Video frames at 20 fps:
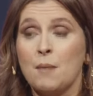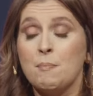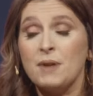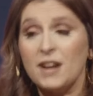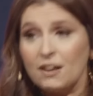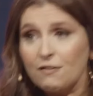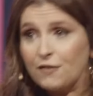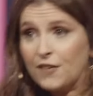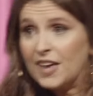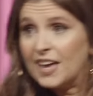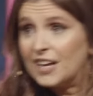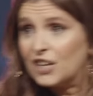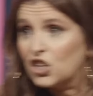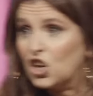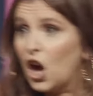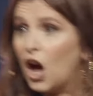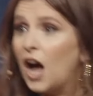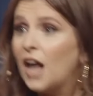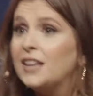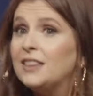But if he had
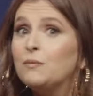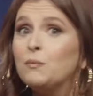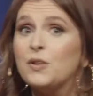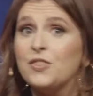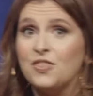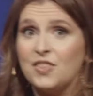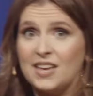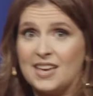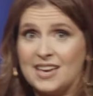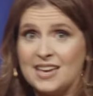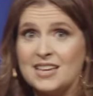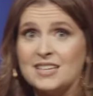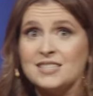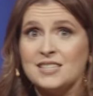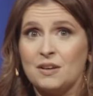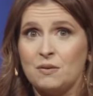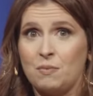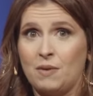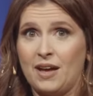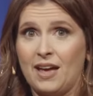gone with the
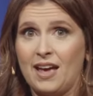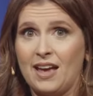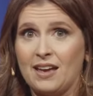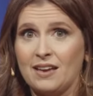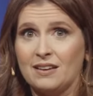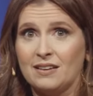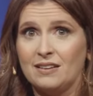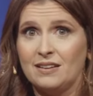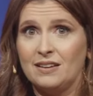easy way,